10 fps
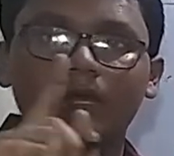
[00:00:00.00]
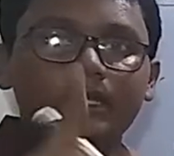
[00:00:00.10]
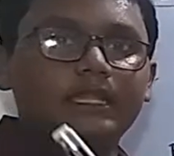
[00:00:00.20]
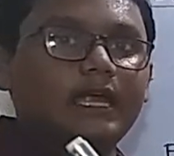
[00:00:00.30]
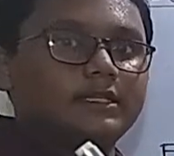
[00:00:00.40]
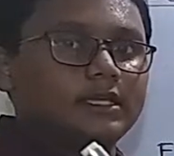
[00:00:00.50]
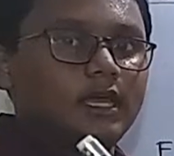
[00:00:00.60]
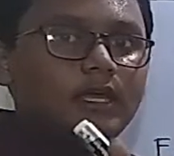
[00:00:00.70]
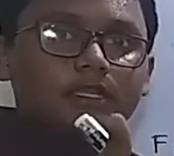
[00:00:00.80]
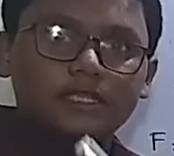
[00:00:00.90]
and that's
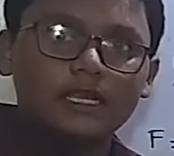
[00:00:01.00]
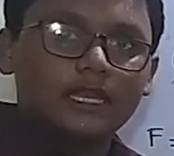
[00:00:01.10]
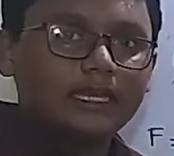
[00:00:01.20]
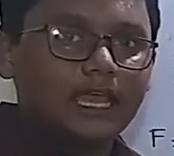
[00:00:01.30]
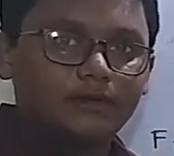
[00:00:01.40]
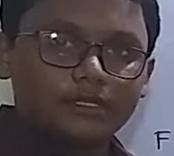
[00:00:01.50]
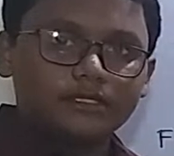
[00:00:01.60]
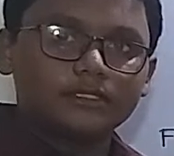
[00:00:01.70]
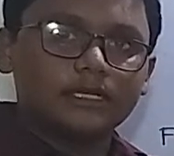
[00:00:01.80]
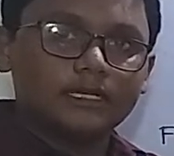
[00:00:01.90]
resultant, average
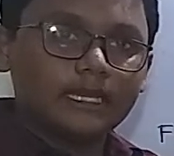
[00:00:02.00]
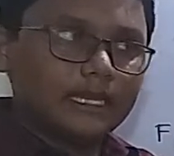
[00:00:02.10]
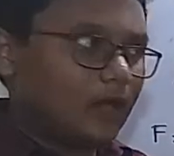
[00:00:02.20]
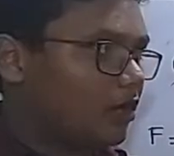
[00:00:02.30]
resultant.